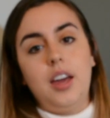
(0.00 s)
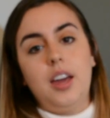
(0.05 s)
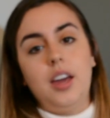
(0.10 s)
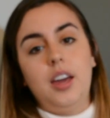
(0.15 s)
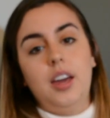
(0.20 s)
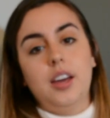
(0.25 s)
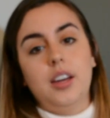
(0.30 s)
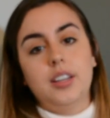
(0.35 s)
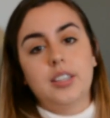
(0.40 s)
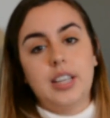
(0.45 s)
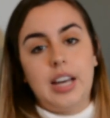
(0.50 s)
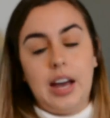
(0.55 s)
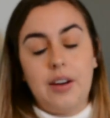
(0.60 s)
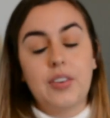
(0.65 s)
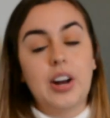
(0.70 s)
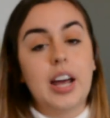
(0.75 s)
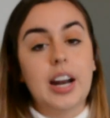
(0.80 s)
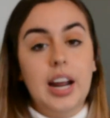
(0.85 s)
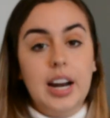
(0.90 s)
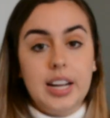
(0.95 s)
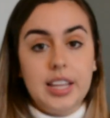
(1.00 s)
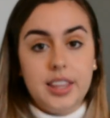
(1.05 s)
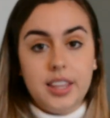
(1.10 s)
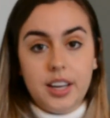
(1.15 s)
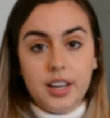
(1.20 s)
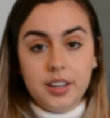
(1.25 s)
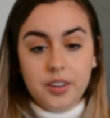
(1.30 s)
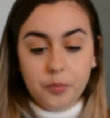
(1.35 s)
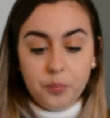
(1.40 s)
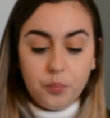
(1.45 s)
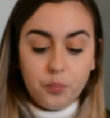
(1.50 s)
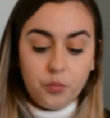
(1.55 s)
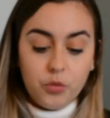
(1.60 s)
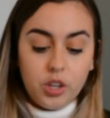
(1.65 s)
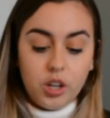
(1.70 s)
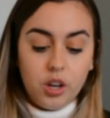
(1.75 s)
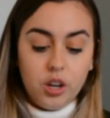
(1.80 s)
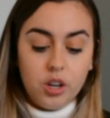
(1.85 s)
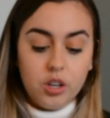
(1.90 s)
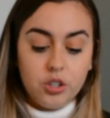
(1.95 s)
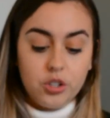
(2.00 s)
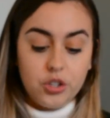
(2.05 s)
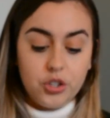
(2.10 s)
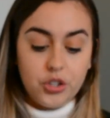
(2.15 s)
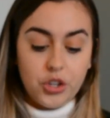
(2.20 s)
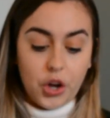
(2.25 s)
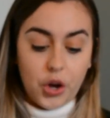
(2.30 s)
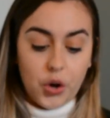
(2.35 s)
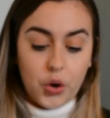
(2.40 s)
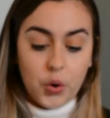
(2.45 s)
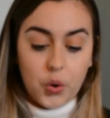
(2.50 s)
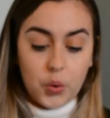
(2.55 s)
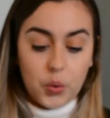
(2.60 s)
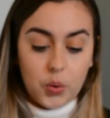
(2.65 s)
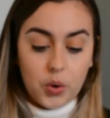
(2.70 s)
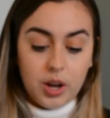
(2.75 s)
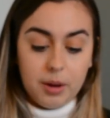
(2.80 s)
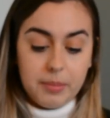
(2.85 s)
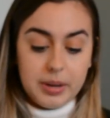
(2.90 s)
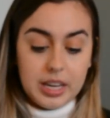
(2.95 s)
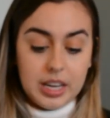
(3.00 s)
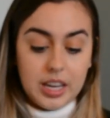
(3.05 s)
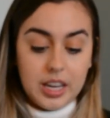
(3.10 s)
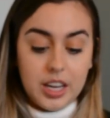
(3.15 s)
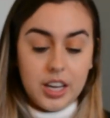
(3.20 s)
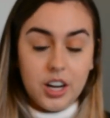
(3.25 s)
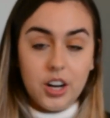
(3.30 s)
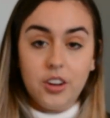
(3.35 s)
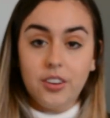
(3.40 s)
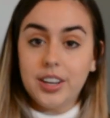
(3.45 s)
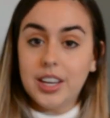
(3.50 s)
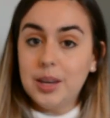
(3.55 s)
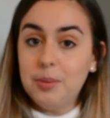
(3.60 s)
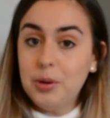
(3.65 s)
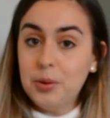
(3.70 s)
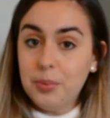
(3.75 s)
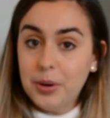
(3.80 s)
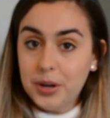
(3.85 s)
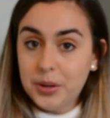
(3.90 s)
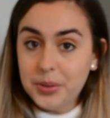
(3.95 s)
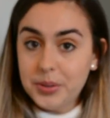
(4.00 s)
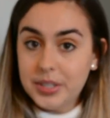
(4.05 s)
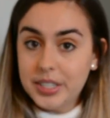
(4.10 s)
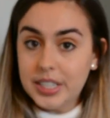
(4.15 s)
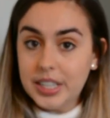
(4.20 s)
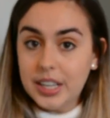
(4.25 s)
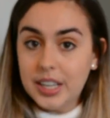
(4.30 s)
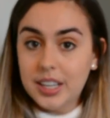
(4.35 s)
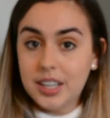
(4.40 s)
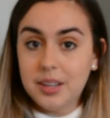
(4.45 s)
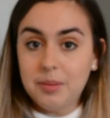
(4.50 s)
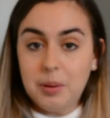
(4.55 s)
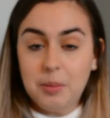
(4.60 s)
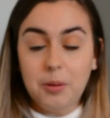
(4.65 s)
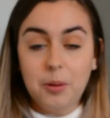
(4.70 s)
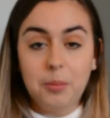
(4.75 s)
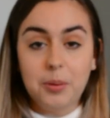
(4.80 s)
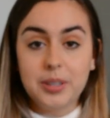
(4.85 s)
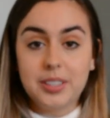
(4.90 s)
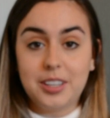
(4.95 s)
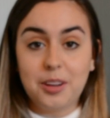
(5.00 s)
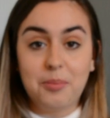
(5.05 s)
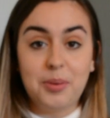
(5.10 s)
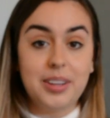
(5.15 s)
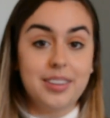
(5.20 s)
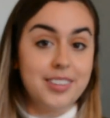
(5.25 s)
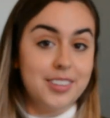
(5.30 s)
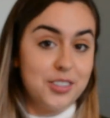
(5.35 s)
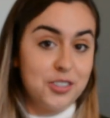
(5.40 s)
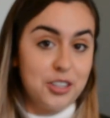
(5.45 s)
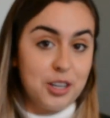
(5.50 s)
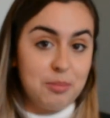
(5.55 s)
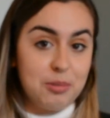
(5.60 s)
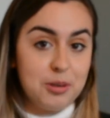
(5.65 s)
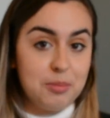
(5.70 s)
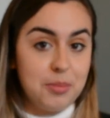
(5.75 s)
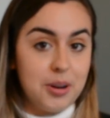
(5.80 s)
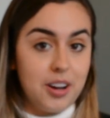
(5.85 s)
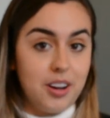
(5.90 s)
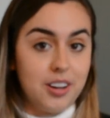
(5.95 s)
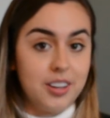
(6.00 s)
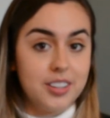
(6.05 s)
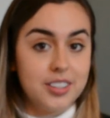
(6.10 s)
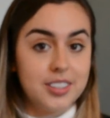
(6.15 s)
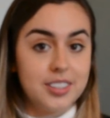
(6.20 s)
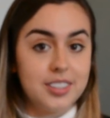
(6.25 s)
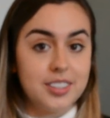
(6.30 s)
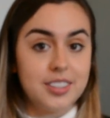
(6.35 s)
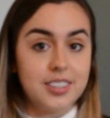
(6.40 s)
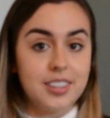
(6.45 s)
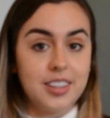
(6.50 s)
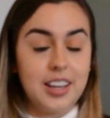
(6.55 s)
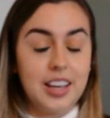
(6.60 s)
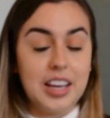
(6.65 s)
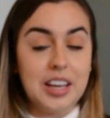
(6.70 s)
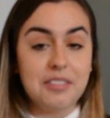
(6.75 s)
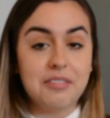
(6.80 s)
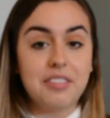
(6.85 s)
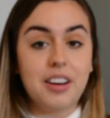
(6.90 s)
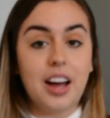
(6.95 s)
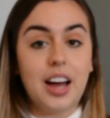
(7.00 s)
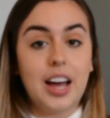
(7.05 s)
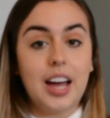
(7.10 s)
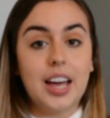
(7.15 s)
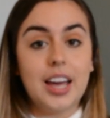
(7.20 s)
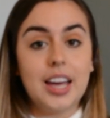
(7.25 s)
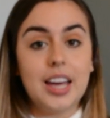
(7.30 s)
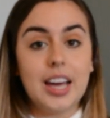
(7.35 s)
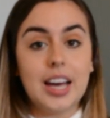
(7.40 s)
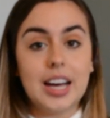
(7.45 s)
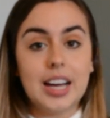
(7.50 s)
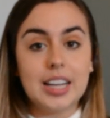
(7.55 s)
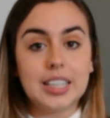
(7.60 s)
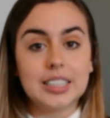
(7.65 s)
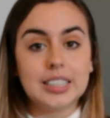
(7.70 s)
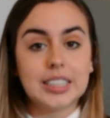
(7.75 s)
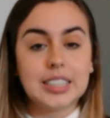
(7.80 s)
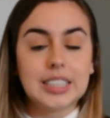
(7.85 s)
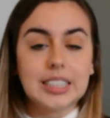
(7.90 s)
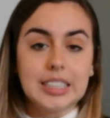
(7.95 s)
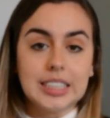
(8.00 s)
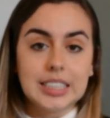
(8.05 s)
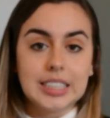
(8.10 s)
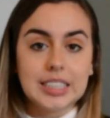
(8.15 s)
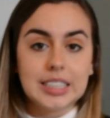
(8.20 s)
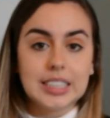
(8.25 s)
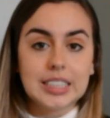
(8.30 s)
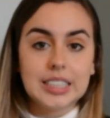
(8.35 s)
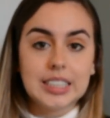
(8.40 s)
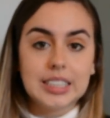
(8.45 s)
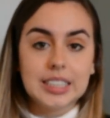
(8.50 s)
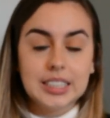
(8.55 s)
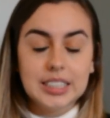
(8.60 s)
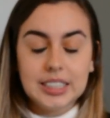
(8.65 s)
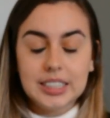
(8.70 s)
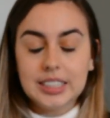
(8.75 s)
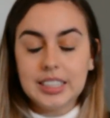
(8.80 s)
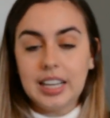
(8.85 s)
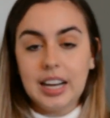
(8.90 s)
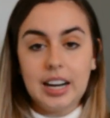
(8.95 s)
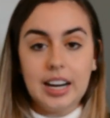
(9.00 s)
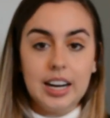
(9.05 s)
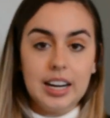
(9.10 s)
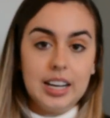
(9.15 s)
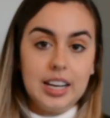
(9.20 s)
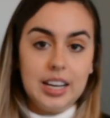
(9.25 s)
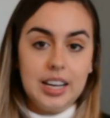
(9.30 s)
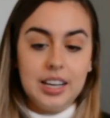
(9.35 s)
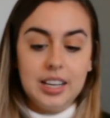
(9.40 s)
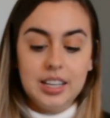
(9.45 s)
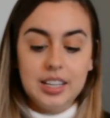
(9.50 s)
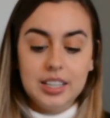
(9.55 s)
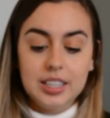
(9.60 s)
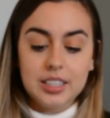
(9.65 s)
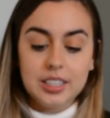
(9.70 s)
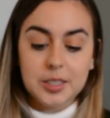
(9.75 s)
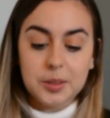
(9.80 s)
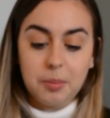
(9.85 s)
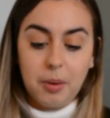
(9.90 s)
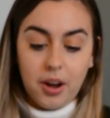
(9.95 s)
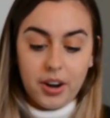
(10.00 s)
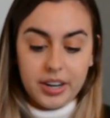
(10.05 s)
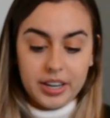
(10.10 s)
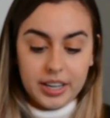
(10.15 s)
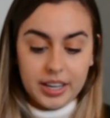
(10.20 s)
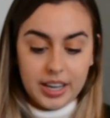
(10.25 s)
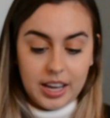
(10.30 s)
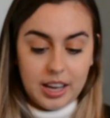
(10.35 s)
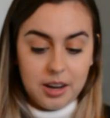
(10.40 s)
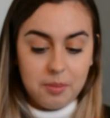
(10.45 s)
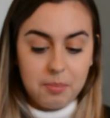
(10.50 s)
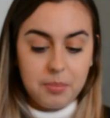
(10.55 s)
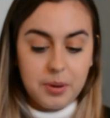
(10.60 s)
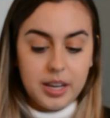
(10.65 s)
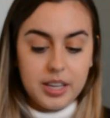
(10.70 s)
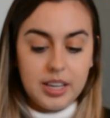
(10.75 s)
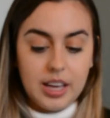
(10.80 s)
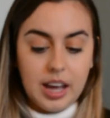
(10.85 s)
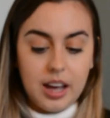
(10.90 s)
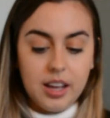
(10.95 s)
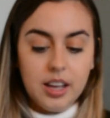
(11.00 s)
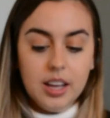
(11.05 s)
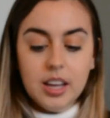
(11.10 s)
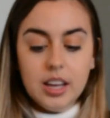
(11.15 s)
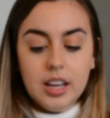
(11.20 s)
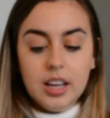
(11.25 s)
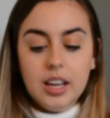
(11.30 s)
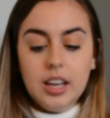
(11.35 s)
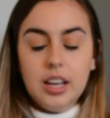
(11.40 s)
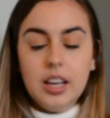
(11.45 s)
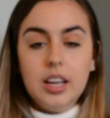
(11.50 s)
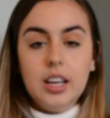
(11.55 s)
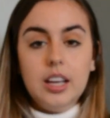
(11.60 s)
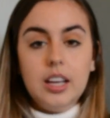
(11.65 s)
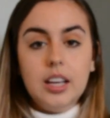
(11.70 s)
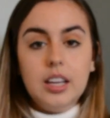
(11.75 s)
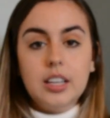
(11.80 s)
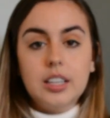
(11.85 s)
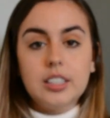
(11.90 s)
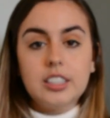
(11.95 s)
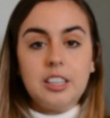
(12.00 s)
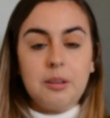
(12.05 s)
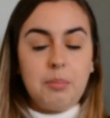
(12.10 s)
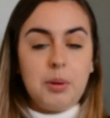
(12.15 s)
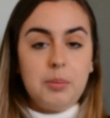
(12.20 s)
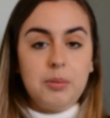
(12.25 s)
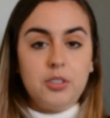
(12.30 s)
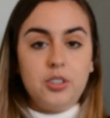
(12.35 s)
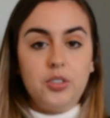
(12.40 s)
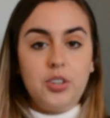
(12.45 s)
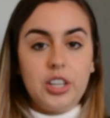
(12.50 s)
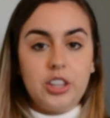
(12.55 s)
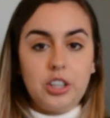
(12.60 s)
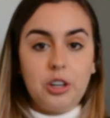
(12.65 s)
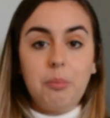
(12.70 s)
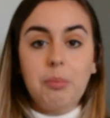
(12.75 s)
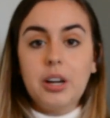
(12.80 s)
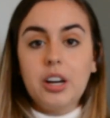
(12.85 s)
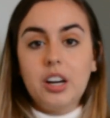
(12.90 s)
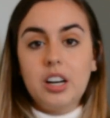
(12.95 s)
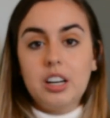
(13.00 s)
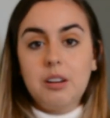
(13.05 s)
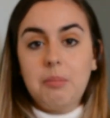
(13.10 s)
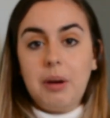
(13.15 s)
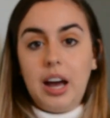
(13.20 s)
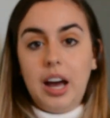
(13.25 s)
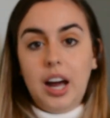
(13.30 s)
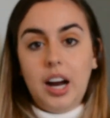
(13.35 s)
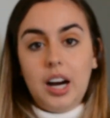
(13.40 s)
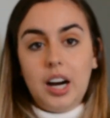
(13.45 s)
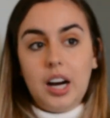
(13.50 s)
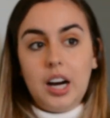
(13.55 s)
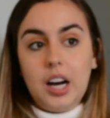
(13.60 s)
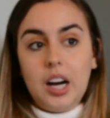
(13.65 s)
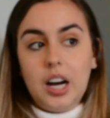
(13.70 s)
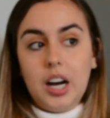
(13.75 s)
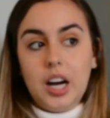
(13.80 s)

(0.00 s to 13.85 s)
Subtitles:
and I haven't had anything. So I mean, I'll keep you posted. Maybe I'll put something in the description box if I get any spotting again. But yeah, some people do get their period back,